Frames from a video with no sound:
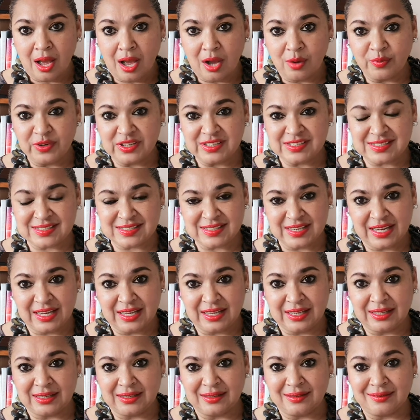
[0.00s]
Are we
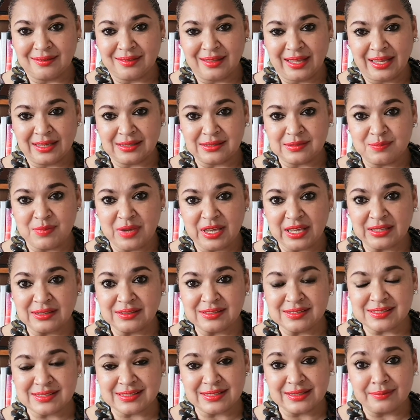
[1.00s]
saying that
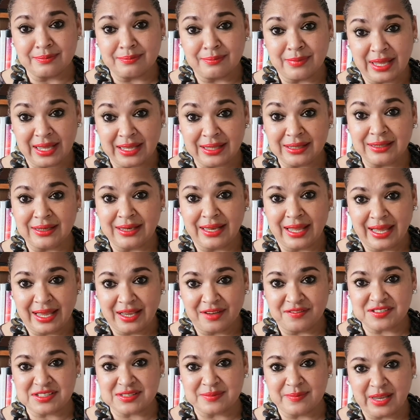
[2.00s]
males, male
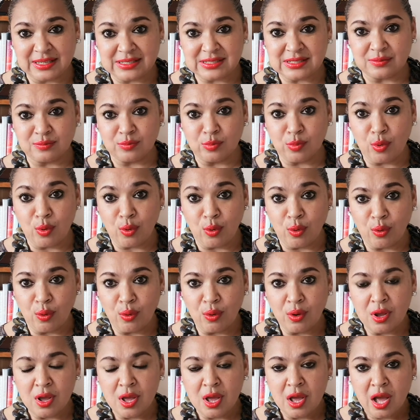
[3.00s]
lives matter
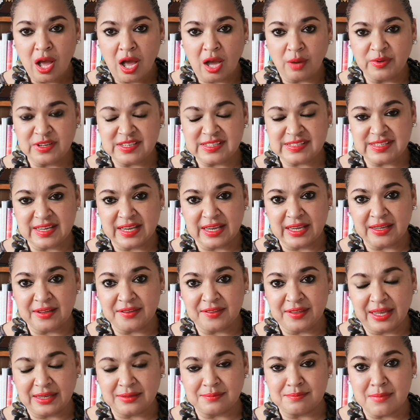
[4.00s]
more? Are we
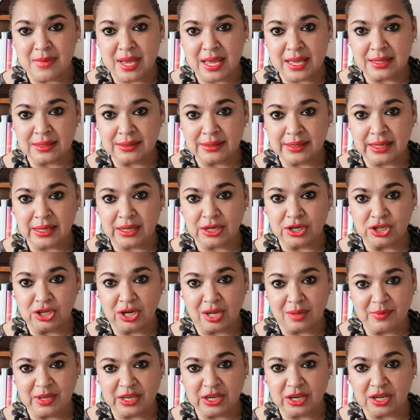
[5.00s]
saying that male
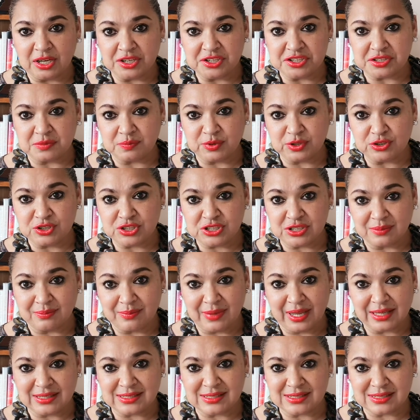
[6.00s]
economic
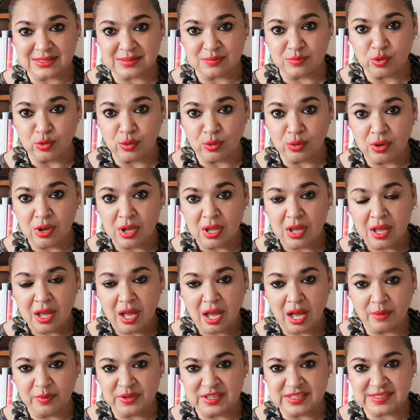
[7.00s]
contribution matters more?
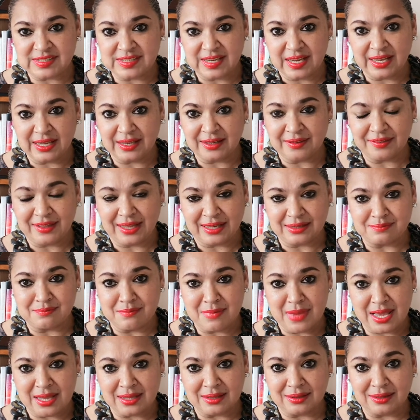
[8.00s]
Are we saying that
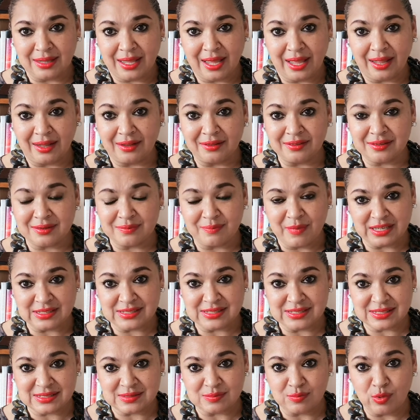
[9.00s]
male health
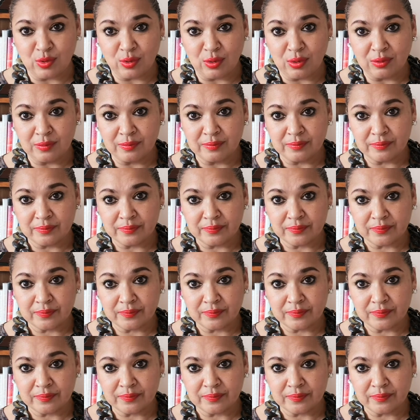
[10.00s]
matters more?